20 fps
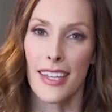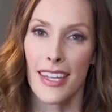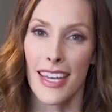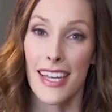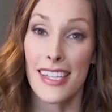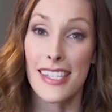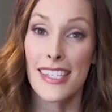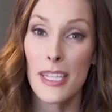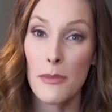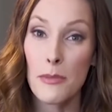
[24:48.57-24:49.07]
a
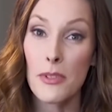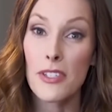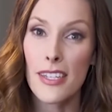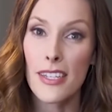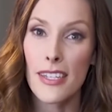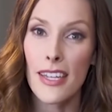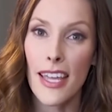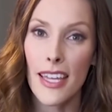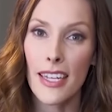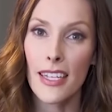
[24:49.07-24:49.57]

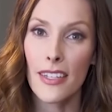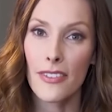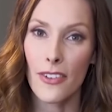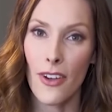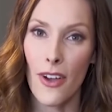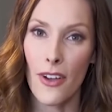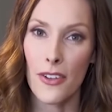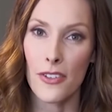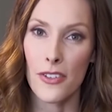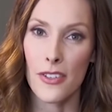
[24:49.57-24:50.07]
simultaneity of
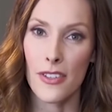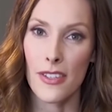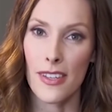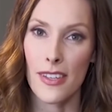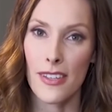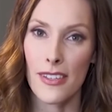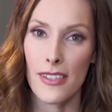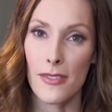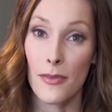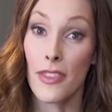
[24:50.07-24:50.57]

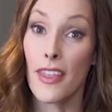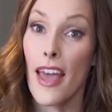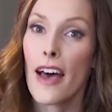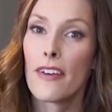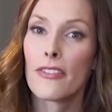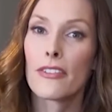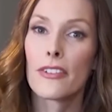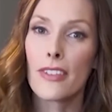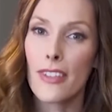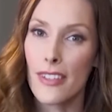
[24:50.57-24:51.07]
consciousness with
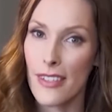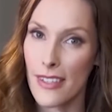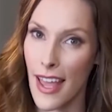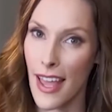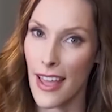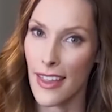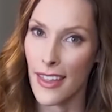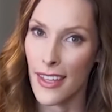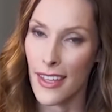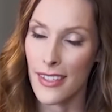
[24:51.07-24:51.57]
effortless and
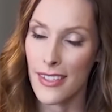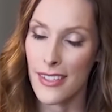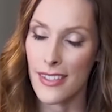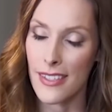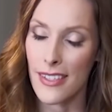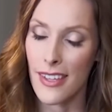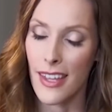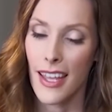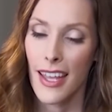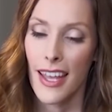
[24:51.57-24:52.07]
elegance,